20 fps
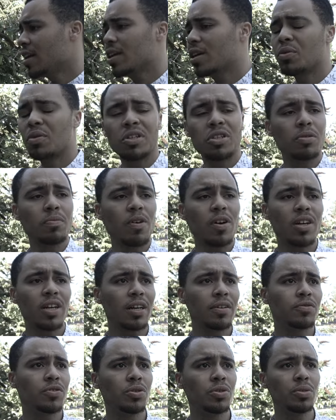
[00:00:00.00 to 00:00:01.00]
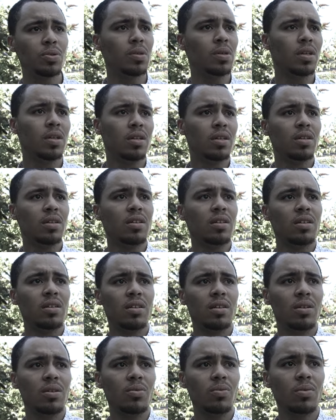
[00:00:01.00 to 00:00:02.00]
a question mark left too.
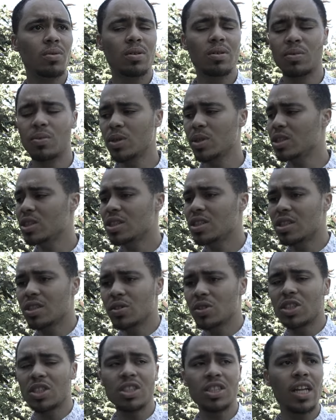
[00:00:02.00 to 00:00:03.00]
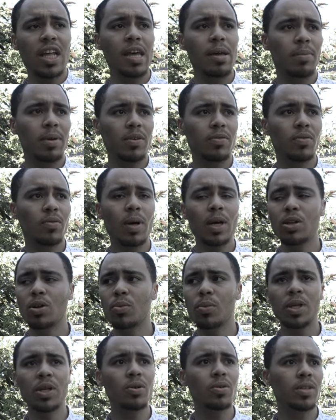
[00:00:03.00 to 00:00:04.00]
What's his name even? Why
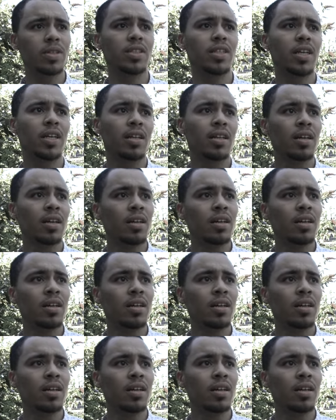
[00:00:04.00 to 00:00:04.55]
don't we know that yet?